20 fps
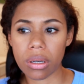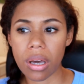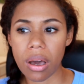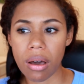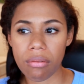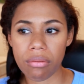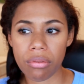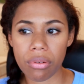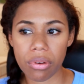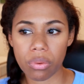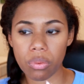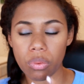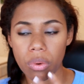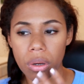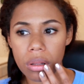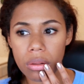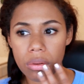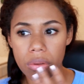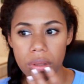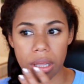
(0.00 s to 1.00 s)
cover it
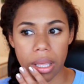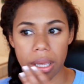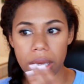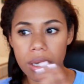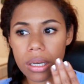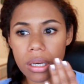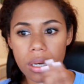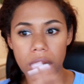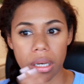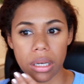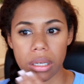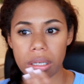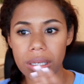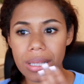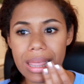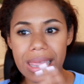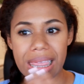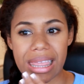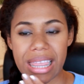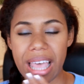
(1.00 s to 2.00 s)
well with like
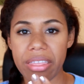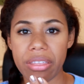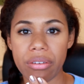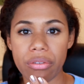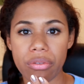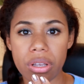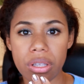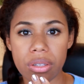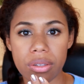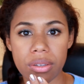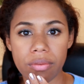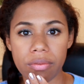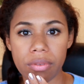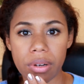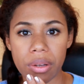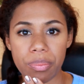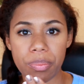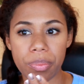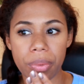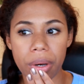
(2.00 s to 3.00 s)
latherings of
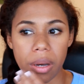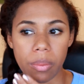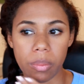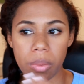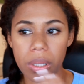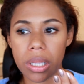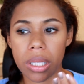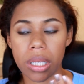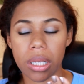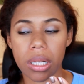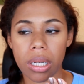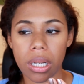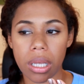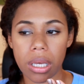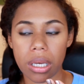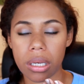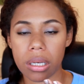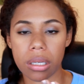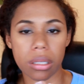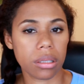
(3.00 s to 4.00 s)
lip balm and then
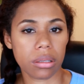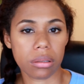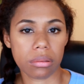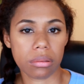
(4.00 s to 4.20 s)
like